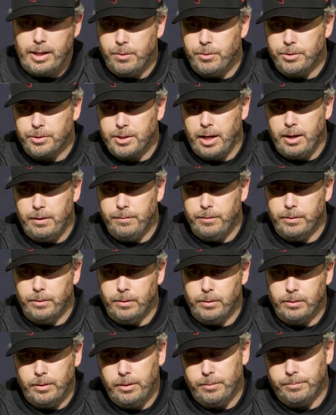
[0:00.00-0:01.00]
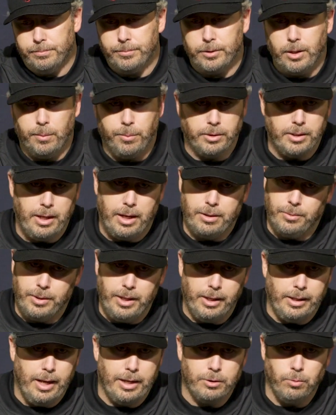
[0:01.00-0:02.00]
That was kind of a, a couple times we
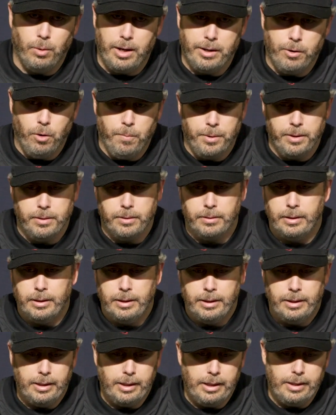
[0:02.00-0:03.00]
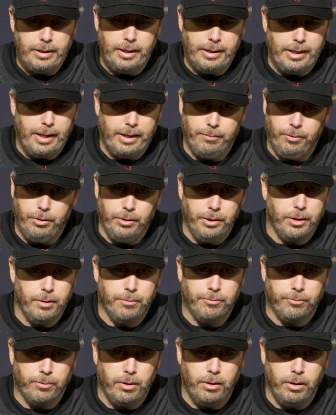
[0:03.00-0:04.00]
had guys wide open, and they got a really
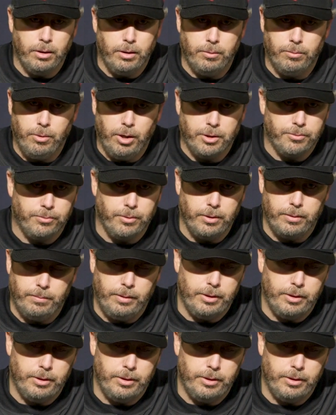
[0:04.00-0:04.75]
good uh, rush from.